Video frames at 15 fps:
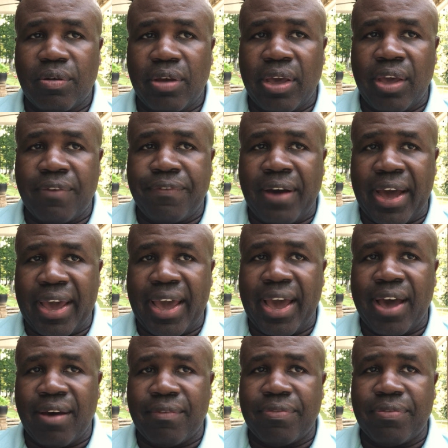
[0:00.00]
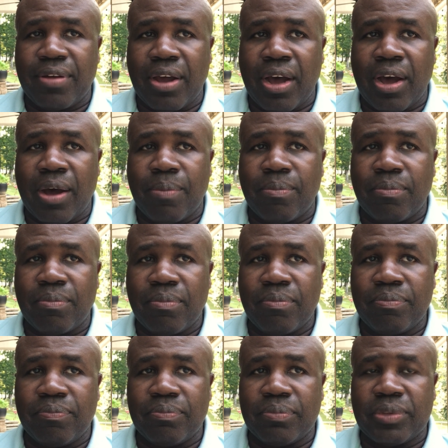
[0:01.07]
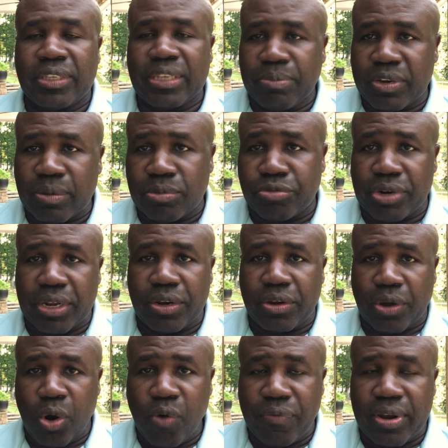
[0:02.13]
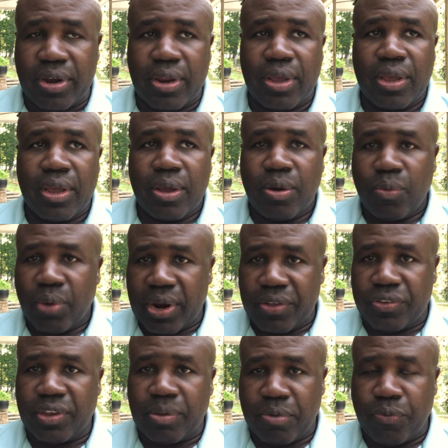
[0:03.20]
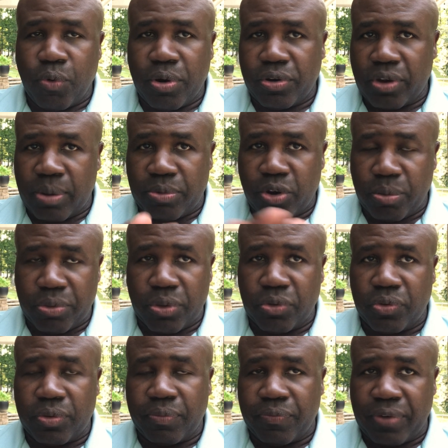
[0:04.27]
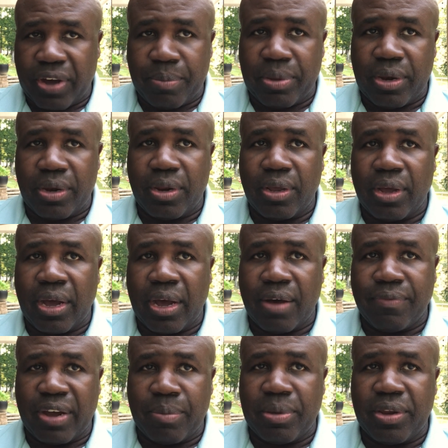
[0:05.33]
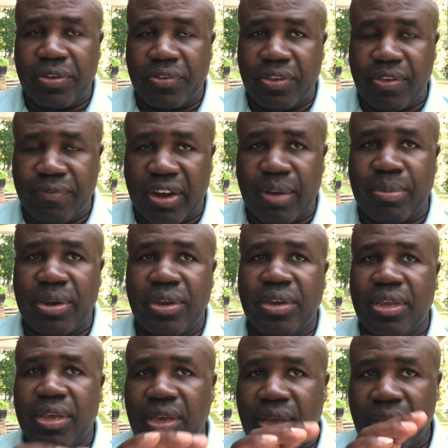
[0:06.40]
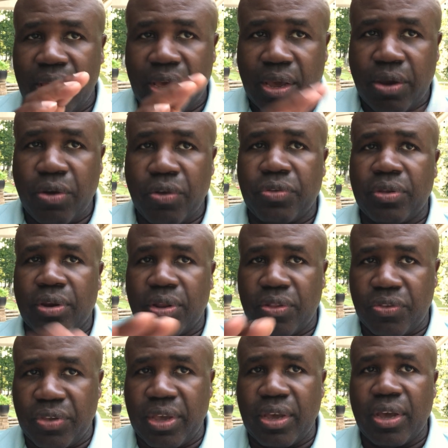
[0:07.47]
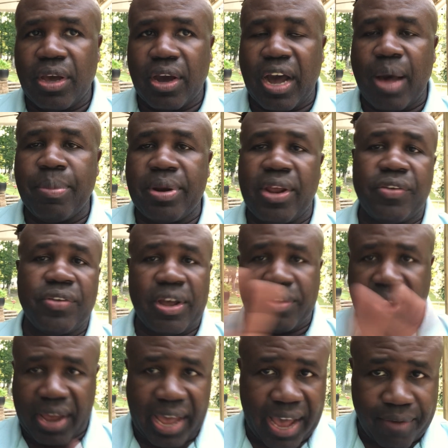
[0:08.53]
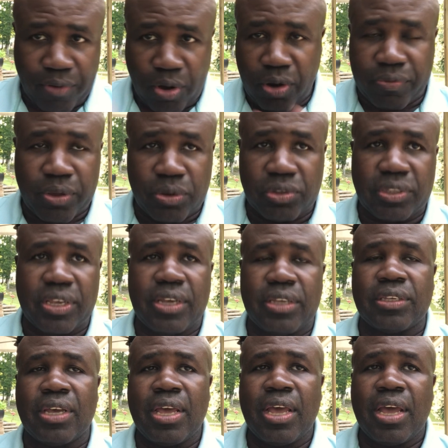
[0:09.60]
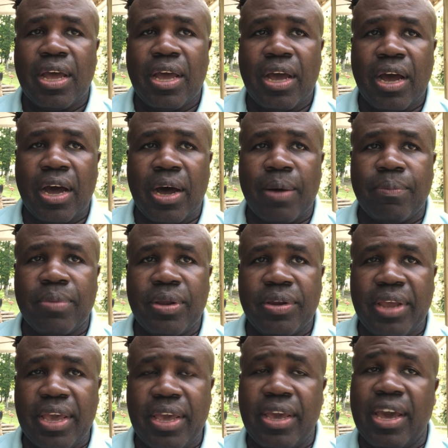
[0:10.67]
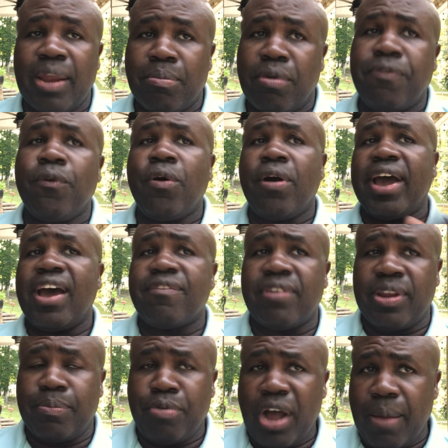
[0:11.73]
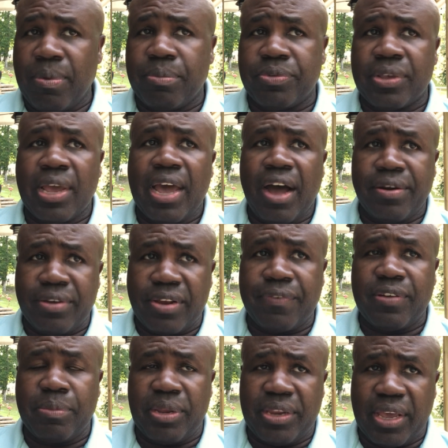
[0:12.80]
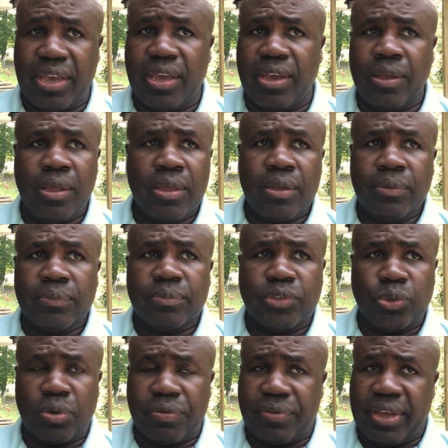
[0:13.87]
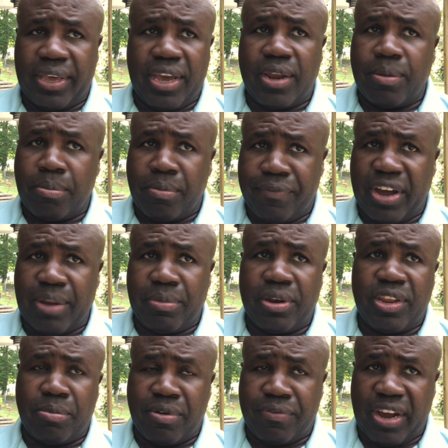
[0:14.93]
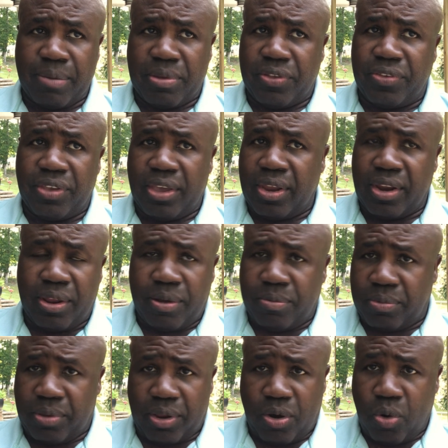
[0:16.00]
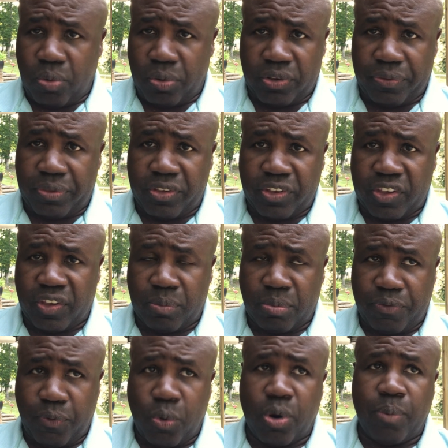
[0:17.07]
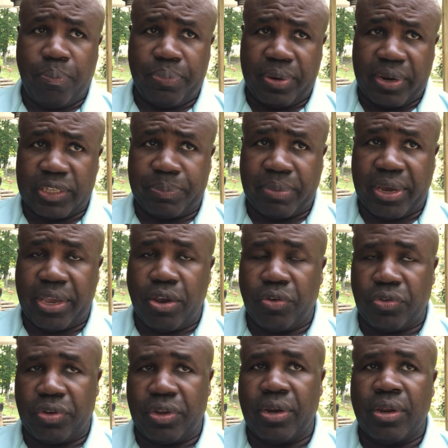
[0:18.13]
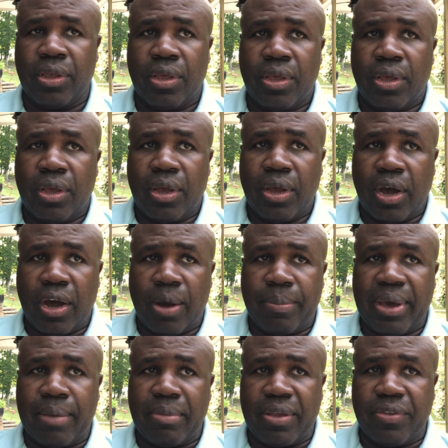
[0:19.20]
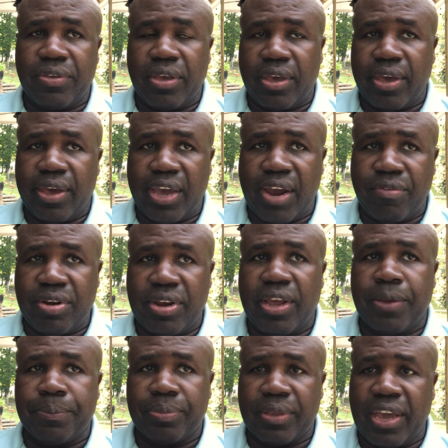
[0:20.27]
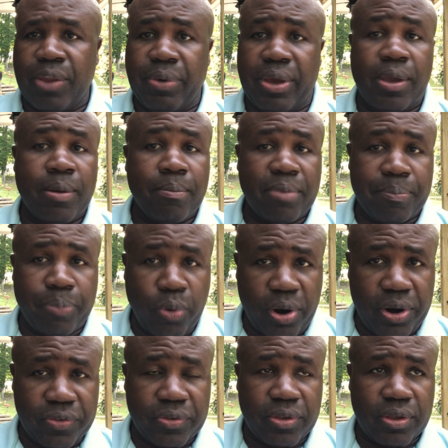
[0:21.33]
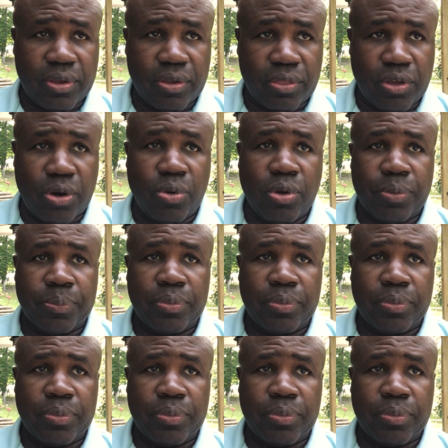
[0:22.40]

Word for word: if I have um, symptoms related to COVID, what I said before in, in terms of those vitamin, uh, vitamin C, vitamin D, curcumin, and zinc combination. I have all of those things um, taking, and before I have any problems, I'd definitely be taking sort of again my vitamin D, my vitamin C, and the whole list of things I said before, plus my curcumin um, and my zinc every day. Anyway, the point is though,